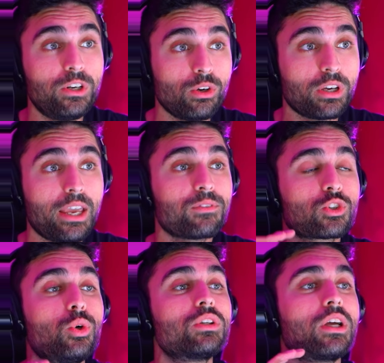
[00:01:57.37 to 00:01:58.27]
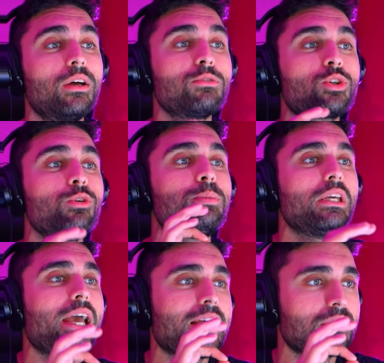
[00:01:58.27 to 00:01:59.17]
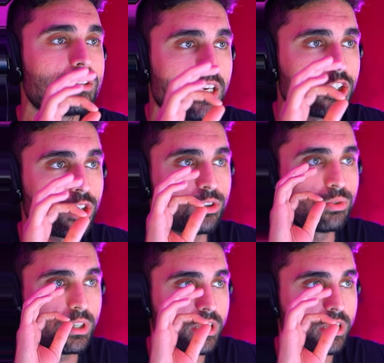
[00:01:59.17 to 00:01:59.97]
video games could come to be as essential to the